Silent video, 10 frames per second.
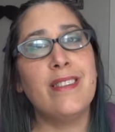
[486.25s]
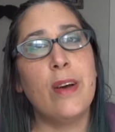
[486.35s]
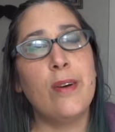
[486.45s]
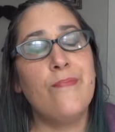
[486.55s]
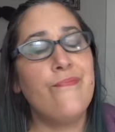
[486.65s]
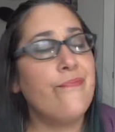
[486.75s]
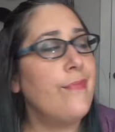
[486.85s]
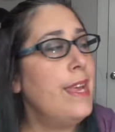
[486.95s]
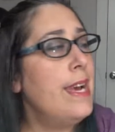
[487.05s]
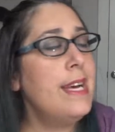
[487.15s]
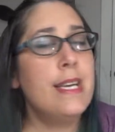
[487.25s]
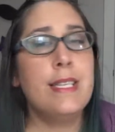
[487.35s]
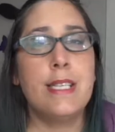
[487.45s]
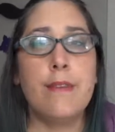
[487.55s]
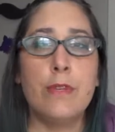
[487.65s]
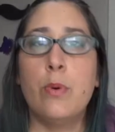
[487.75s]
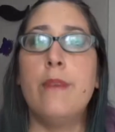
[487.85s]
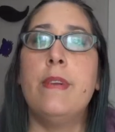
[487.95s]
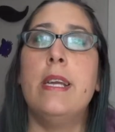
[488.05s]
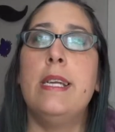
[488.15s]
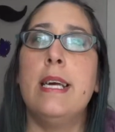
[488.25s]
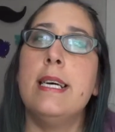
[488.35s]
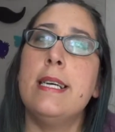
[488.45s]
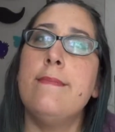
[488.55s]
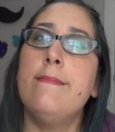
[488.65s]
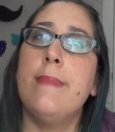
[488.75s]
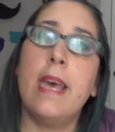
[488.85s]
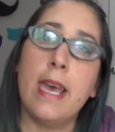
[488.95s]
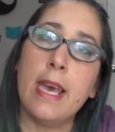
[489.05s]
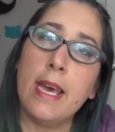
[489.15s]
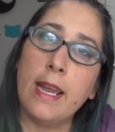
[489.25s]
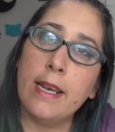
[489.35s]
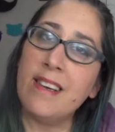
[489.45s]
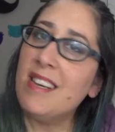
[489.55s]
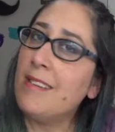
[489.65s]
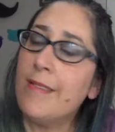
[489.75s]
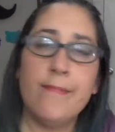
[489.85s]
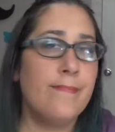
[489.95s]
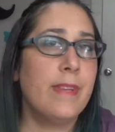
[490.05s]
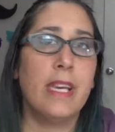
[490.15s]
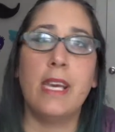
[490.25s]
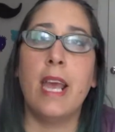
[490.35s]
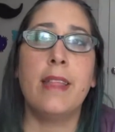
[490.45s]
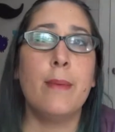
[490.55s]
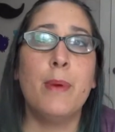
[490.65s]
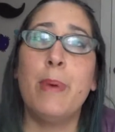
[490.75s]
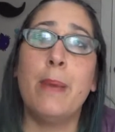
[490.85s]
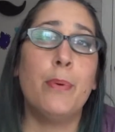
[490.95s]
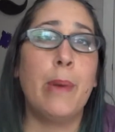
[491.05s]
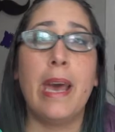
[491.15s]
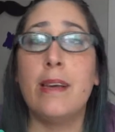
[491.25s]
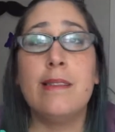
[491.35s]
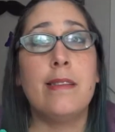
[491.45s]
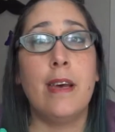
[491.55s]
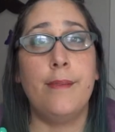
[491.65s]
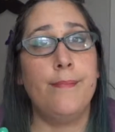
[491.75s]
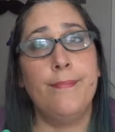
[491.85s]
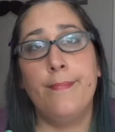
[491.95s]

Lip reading: So save your $12.99 and get them a paperback instead.